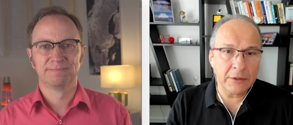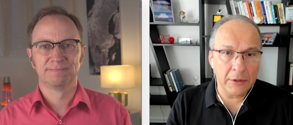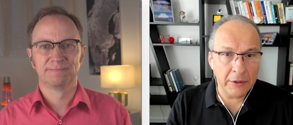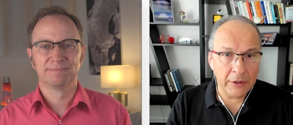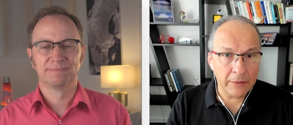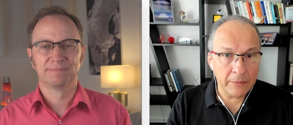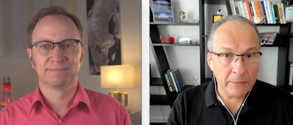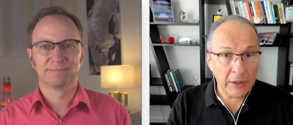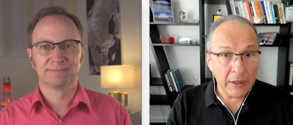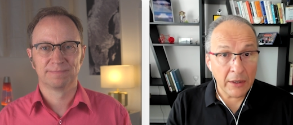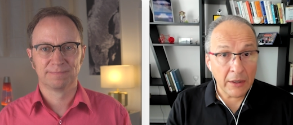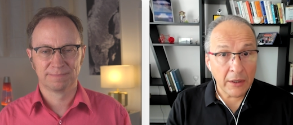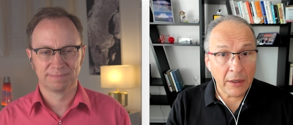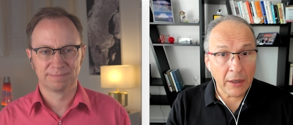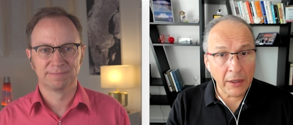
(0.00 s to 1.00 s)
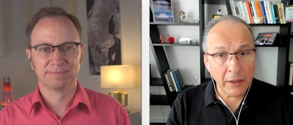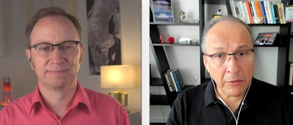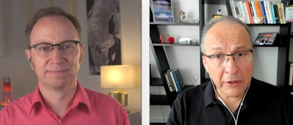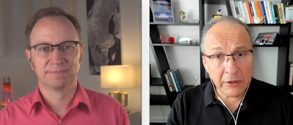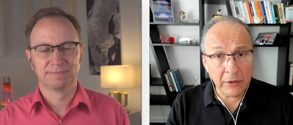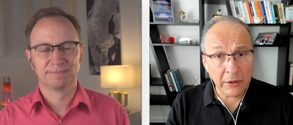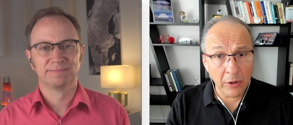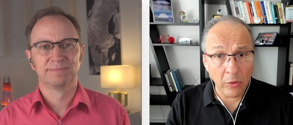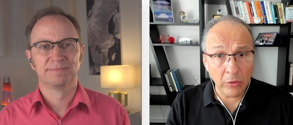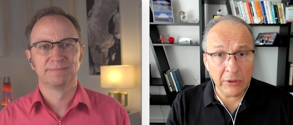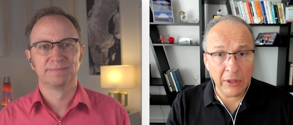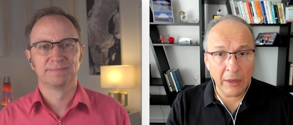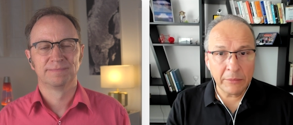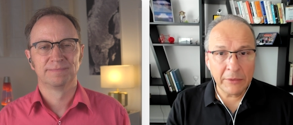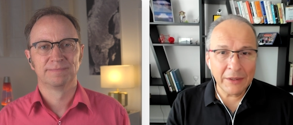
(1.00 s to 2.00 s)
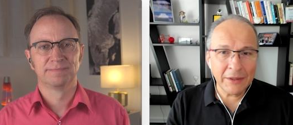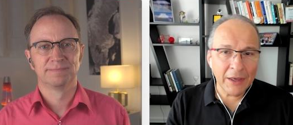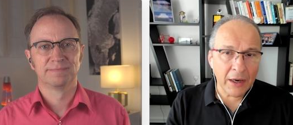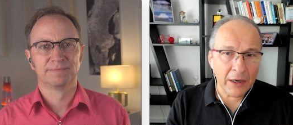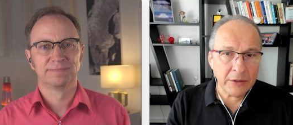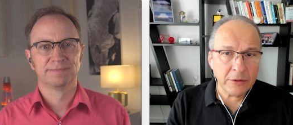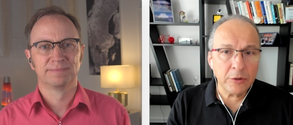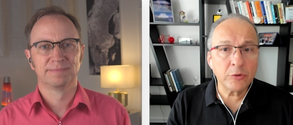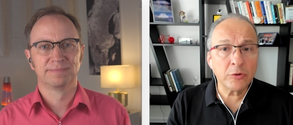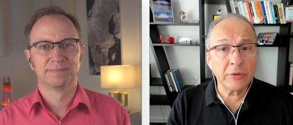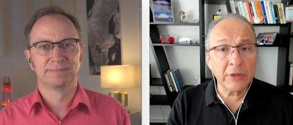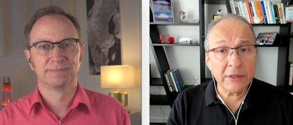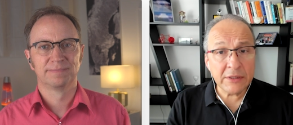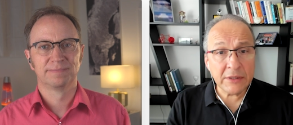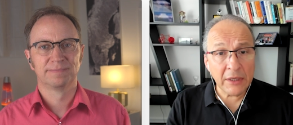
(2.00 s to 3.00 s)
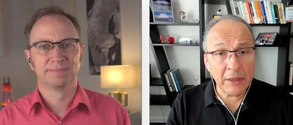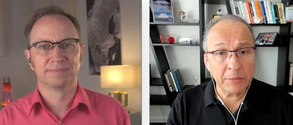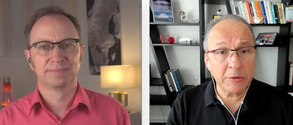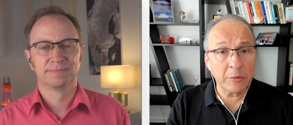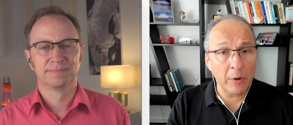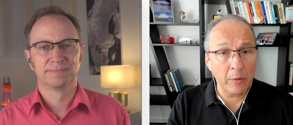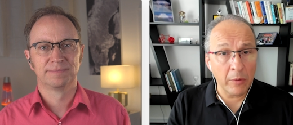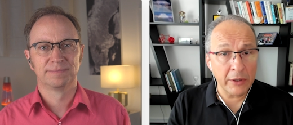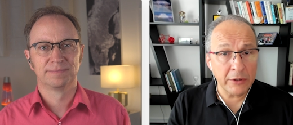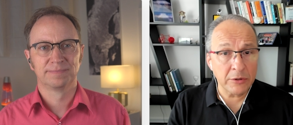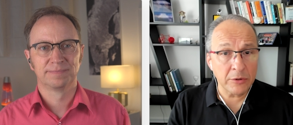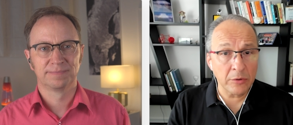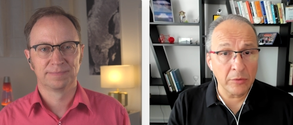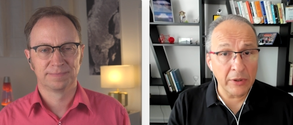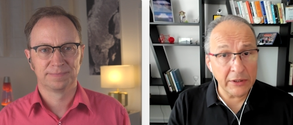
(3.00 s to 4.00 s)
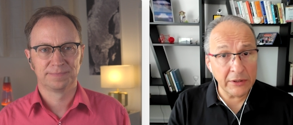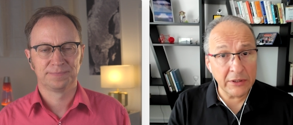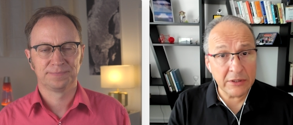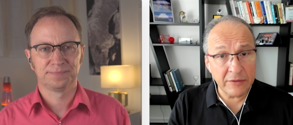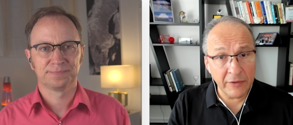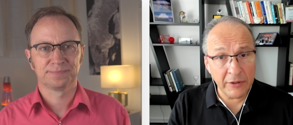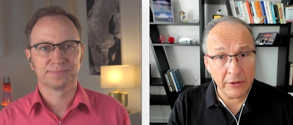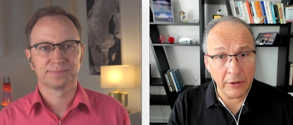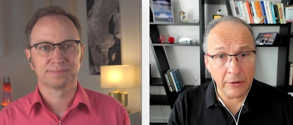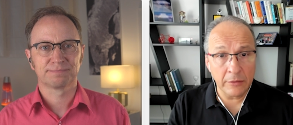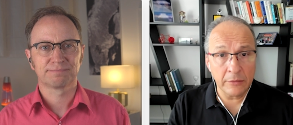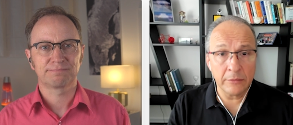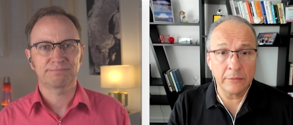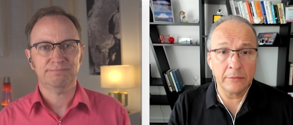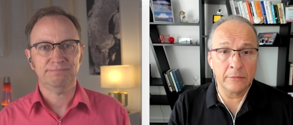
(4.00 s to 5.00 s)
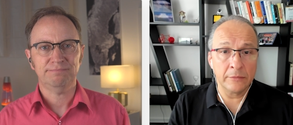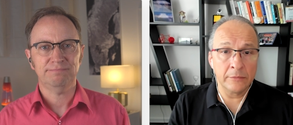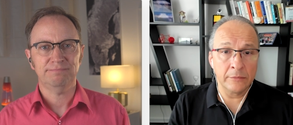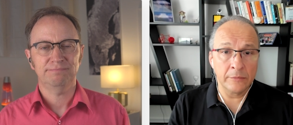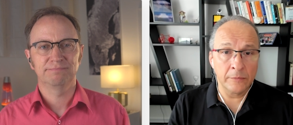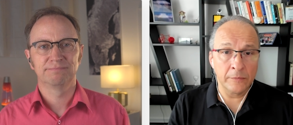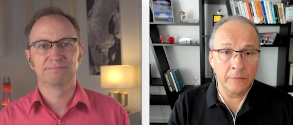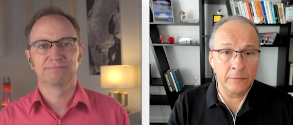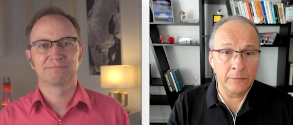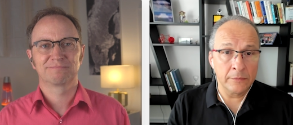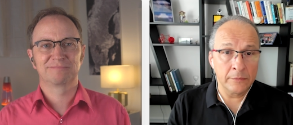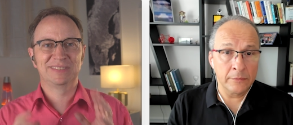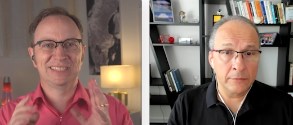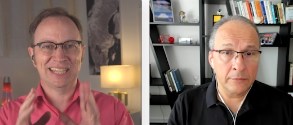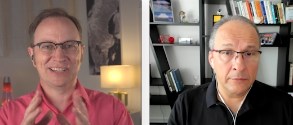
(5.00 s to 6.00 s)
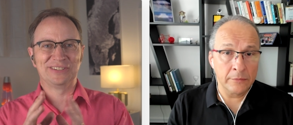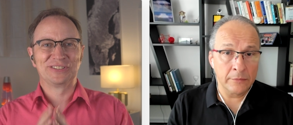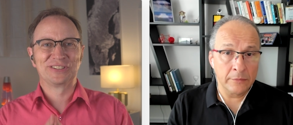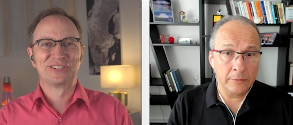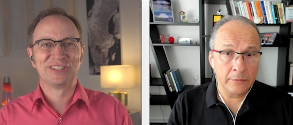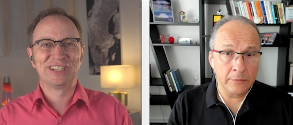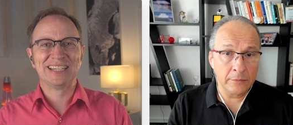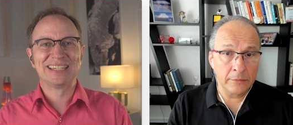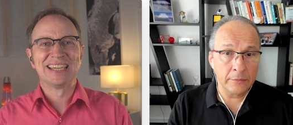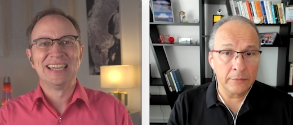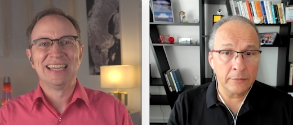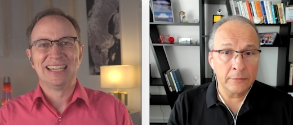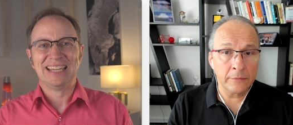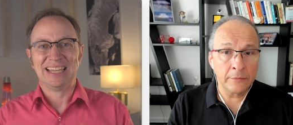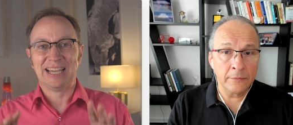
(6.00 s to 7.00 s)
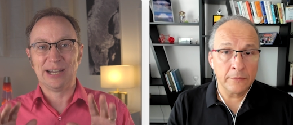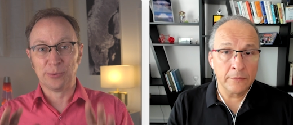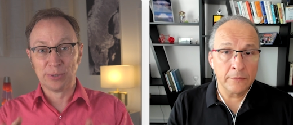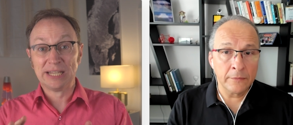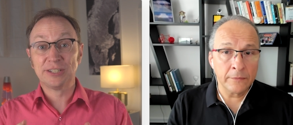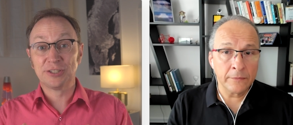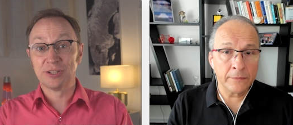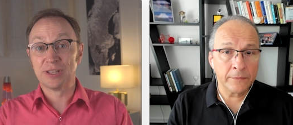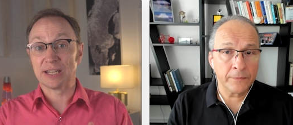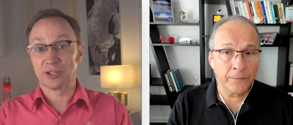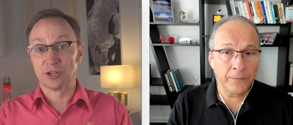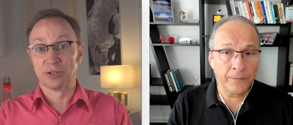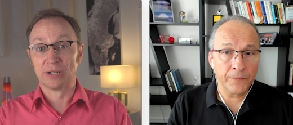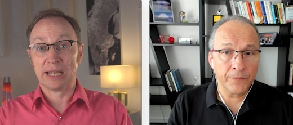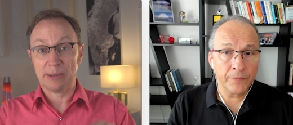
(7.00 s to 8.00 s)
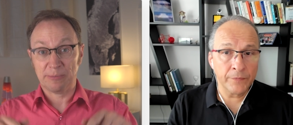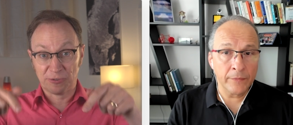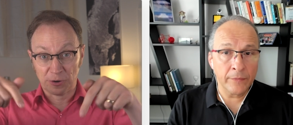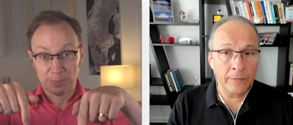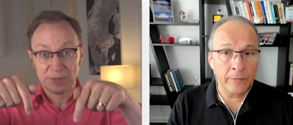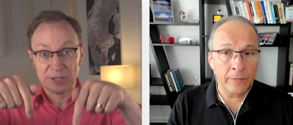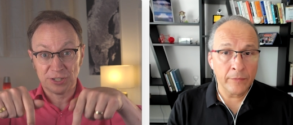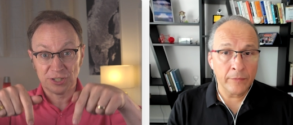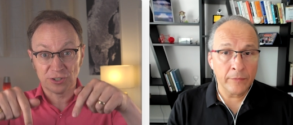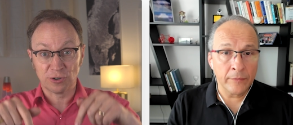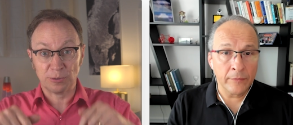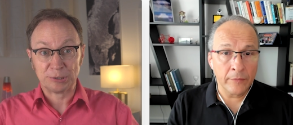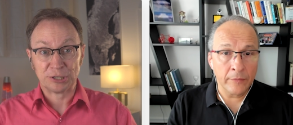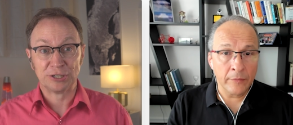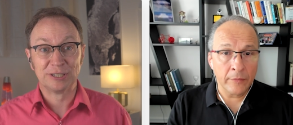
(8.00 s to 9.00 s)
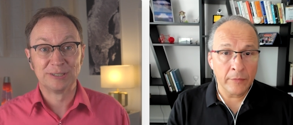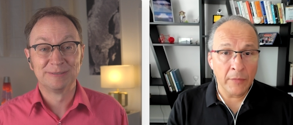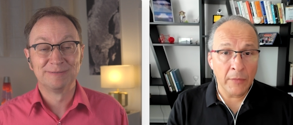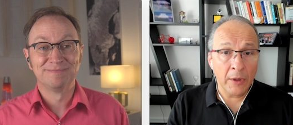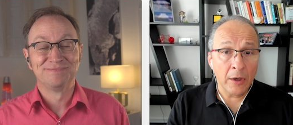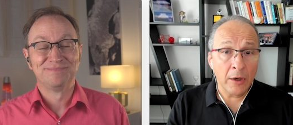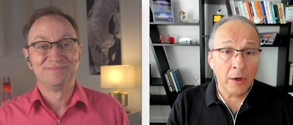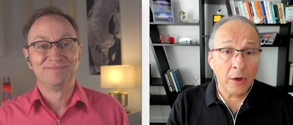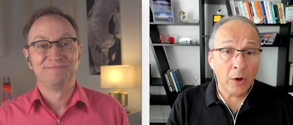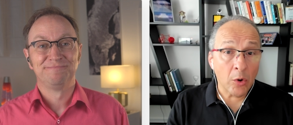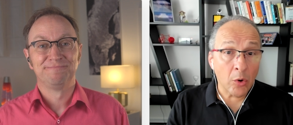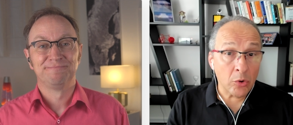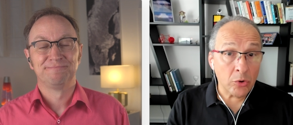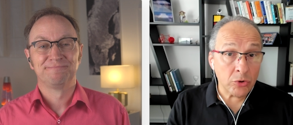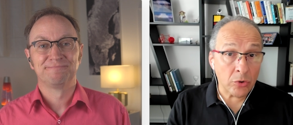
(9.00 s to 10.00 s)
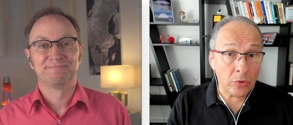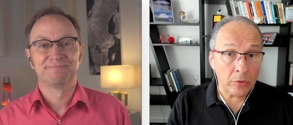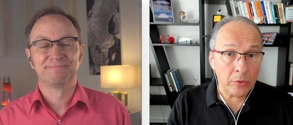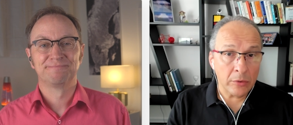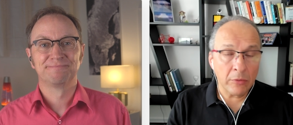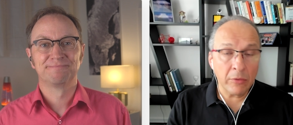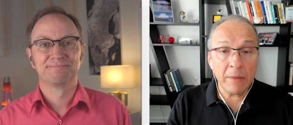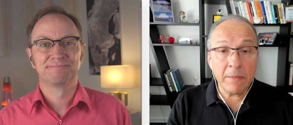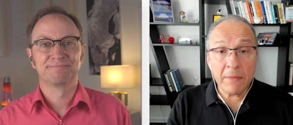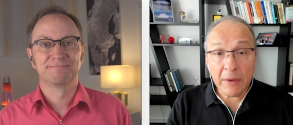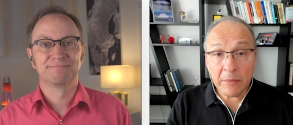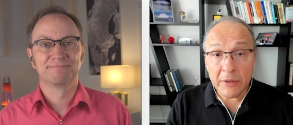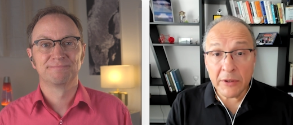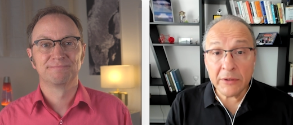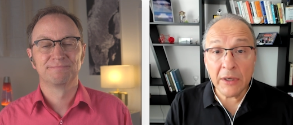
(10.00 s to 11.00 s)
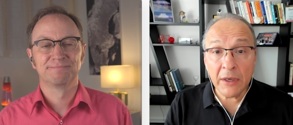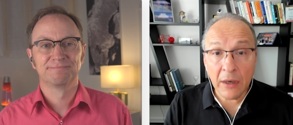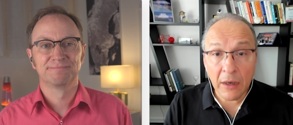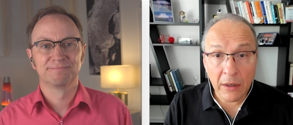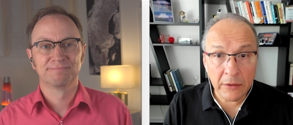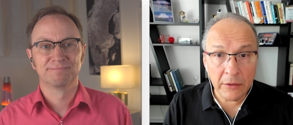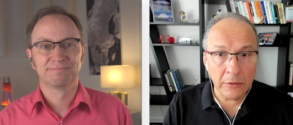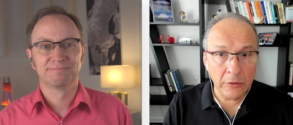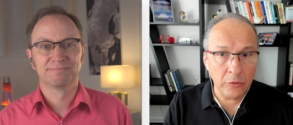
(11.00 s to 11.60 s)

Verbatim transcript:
Speaker 1: dirty. I created a code lab that guides you through the steps we went through in this video.
Speaker 2: Sounds great. Uh, I will link to that code lab from the description.
Speaker 1: Also, remember the cardinal